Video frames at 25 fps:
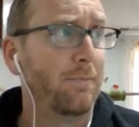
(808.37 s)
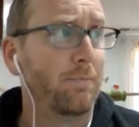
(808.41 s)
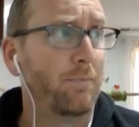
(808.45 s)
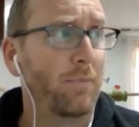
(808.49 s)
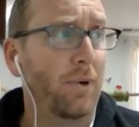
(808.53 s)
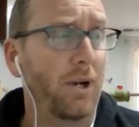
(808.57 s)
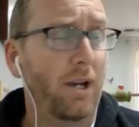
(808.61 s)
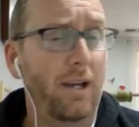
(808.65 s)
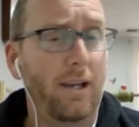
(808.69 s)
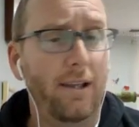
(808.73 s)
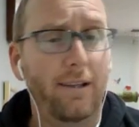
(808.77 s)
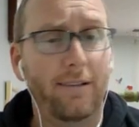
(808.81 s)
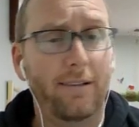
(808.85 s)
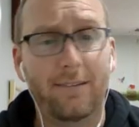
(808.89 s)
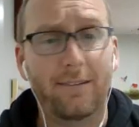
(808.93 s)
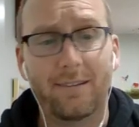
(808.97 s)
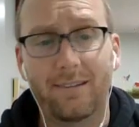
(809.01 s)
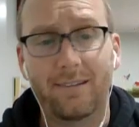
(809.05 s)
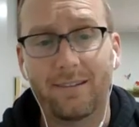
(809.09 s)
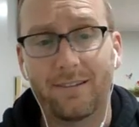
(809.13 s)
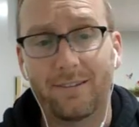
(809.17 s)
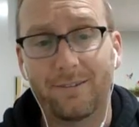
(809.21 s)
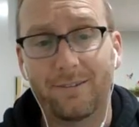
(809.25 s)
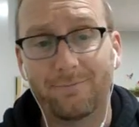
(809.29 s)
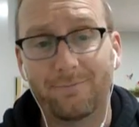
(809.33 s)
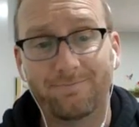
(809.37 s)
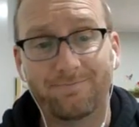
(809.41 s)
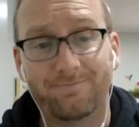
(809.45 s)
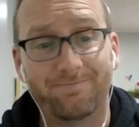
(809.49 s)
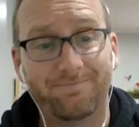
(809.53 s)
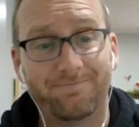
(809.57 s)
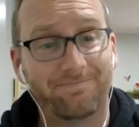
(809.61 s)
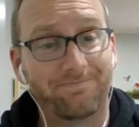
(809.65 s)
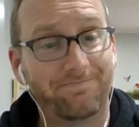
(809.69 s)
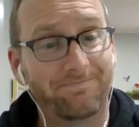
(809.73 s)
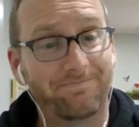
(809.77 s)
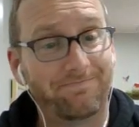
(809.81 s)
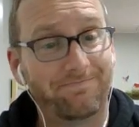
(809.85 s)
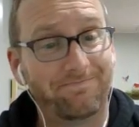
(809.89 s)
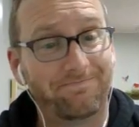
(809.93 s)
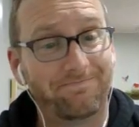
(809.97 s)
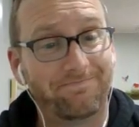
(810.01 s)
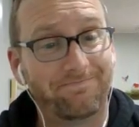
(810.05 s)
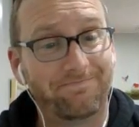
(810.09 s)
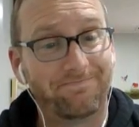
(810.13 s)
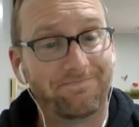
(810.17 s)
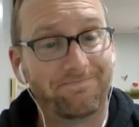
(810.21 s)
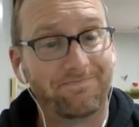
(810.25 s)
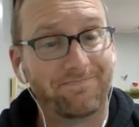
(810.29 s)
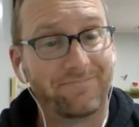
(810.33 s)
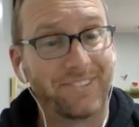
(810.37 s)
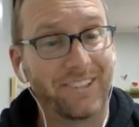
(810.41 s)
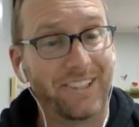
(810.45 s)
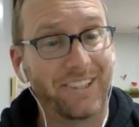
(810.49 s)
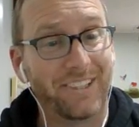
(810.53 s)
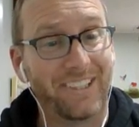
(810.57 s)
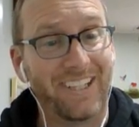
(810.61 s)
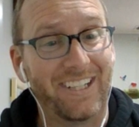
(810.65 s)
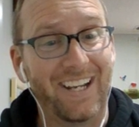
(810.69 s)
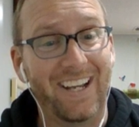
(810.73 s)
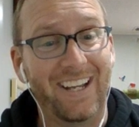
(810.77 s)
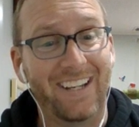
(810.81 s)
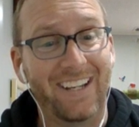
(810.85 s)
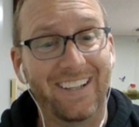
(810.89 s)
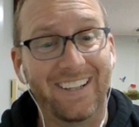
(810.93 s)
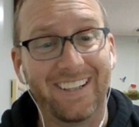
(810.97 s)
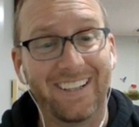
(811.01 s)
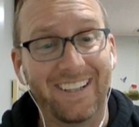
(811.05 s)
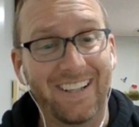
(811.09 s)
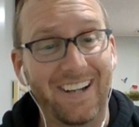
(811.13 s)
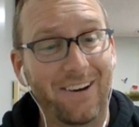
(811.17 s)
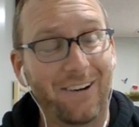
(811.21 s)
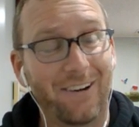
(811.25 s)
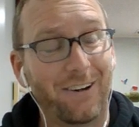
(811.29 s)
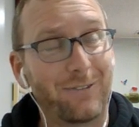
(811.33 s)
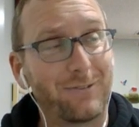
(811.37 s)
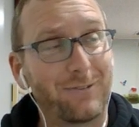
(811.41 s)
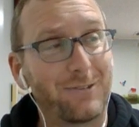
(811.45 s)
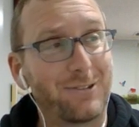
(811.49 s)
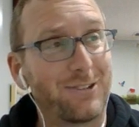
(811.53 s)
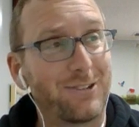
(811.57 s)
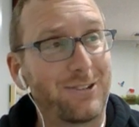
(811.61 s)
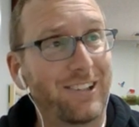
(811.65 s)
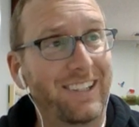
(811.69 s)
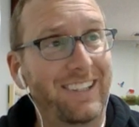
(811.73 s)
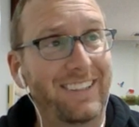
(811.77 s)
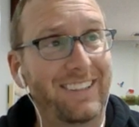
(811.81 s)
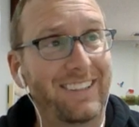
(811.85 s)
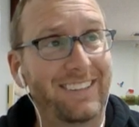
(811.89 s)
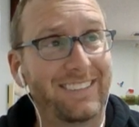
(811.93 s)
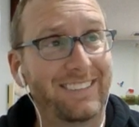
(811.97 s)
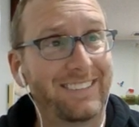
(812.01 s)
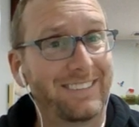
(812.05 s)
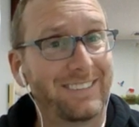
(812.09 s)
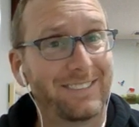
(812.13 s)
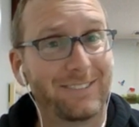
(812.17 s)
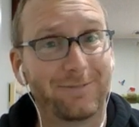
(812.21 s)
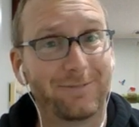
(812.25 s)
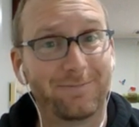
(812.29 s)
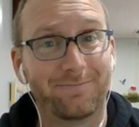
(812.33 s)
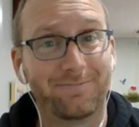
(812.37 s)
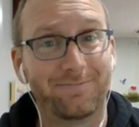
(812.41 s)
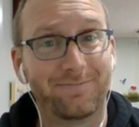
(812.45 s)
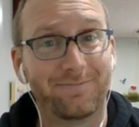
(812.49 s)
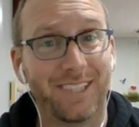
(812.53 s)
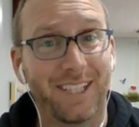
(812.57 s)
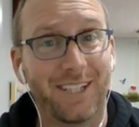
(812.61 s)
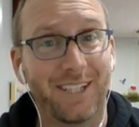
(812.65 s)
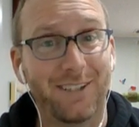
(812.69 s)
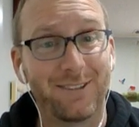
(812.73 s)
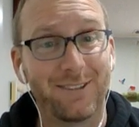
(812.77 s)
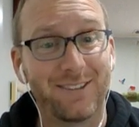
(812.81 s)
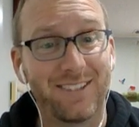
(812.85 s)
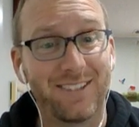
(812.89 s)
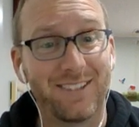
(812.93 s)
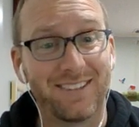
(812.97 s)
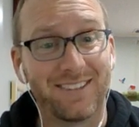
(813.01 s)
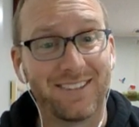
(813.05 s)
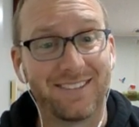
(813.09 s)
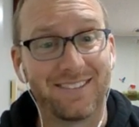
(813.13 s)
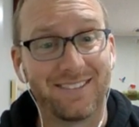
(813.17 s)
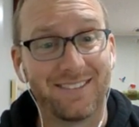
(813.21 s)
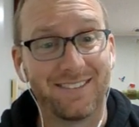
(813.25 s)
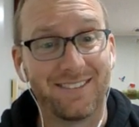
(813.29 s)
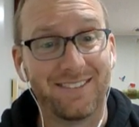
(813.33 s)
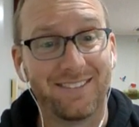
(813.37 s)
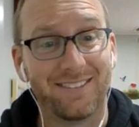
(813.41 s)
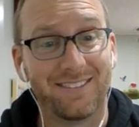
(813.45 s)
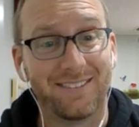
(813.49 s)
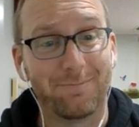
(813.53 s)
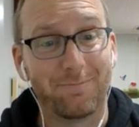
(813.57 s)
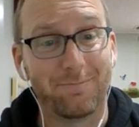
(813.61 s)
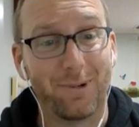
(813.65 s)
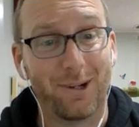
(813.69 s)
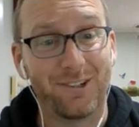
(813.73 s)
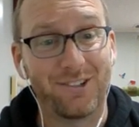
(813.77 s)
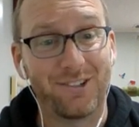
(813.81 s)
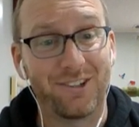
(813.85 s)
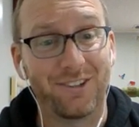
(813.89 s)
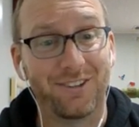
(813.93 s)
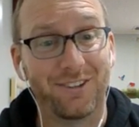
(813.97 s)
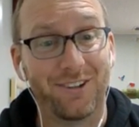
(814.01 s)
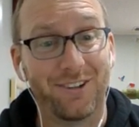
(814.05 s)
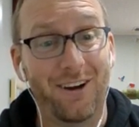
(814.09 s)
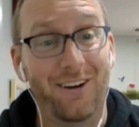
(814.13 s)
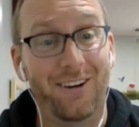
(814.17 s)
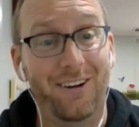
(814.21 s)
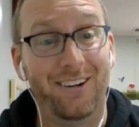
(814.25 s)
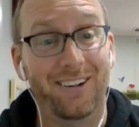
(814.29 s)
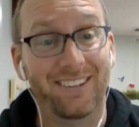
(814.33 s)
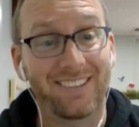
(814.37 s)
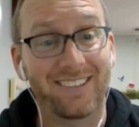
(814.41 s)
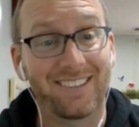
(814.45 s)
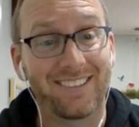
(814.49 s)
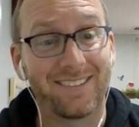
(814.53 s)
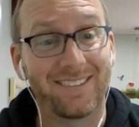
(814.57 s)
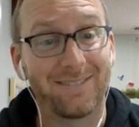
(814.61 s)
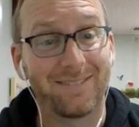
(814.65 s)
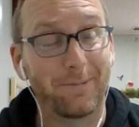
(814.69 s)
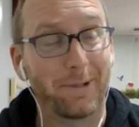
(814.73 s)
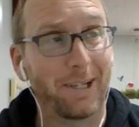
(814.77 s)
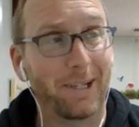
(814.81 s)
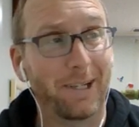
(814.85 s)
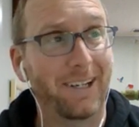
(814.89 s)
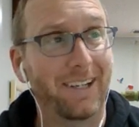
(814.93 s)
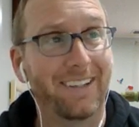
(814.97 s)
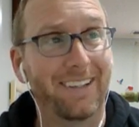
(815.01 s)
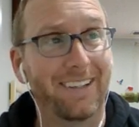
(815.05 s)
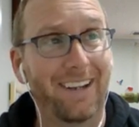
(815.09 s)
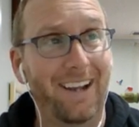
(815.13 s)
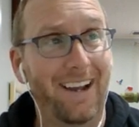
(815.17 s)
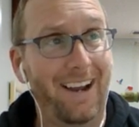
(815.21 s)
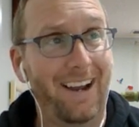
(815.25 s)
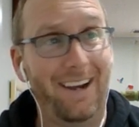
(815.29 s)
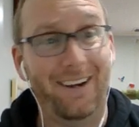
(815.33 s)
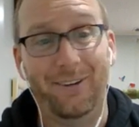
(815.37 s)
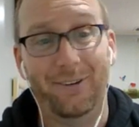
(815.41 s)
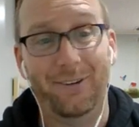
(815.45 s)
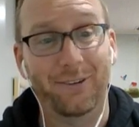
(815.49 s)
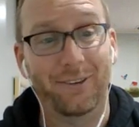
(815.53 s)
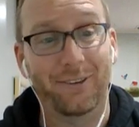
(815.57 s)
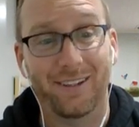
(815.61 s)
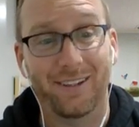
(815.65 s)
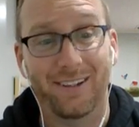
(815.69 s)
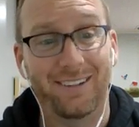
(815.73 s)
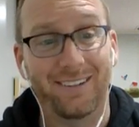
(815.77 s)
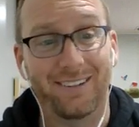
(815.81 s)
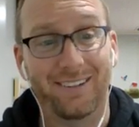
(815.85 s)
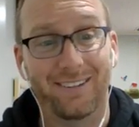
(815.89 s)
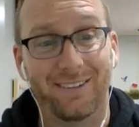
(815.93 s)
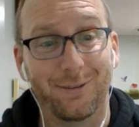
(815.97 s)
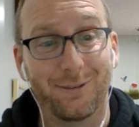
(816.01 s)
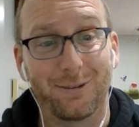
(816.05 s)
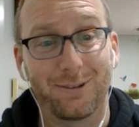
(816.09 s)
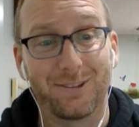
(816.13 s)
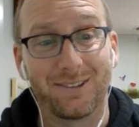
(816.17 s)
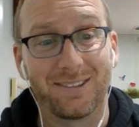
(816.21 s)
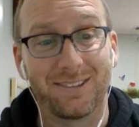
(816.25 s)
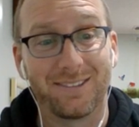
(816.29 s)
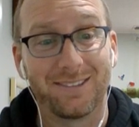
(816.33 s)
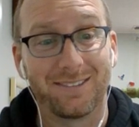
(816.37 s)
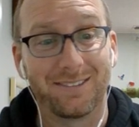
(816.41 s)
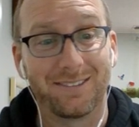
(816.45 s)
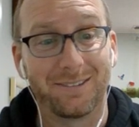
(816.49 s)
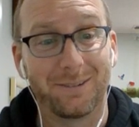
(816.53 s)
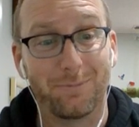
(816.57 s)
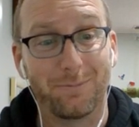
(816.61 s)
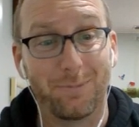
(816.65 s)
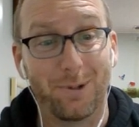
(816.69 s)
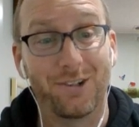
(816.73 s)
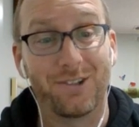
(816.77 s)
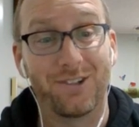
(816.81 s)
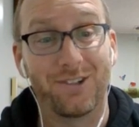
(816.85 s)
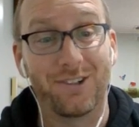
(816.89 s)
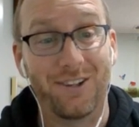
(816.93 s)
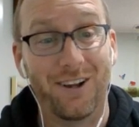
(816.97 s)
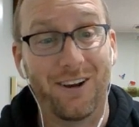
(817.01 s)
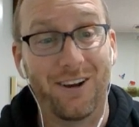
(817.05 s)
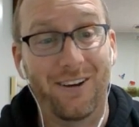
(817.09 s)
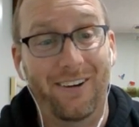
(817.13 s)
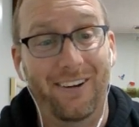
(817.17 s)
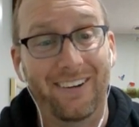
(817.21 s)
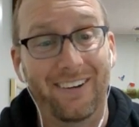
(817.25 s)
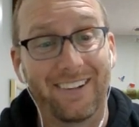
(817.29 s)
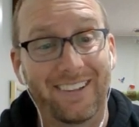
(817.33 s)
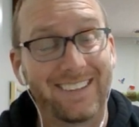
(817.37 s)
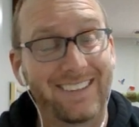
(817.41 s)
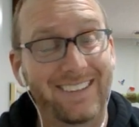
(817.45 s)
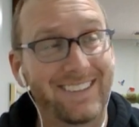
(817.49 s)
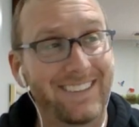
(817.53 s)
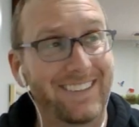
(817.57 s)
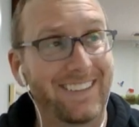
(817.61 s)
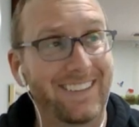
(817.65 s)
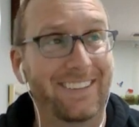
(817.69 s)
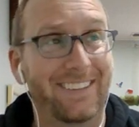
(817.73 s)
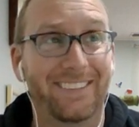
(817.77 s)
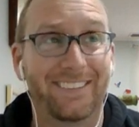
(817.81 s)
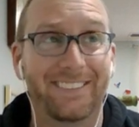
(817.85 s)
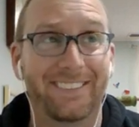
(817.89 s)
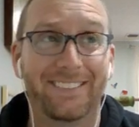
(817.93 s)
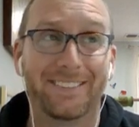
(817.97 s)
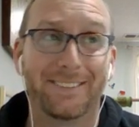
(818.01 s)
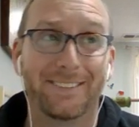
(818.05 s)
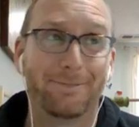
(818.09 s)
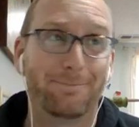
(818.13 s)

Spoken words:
But again, narrative street, Houston's a bunch of dogs, man. I don't think Duke's a bunch of dogs. So